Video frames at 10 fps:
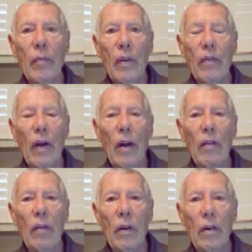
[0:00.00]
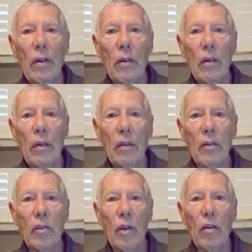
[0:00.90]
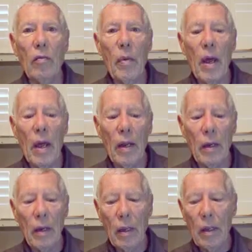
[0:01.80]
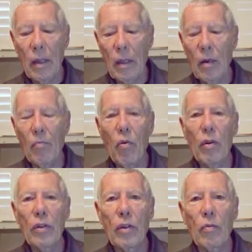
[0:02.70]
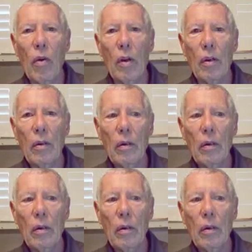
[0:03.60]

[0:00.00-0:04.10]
forever. The Son of Man, the appointed one.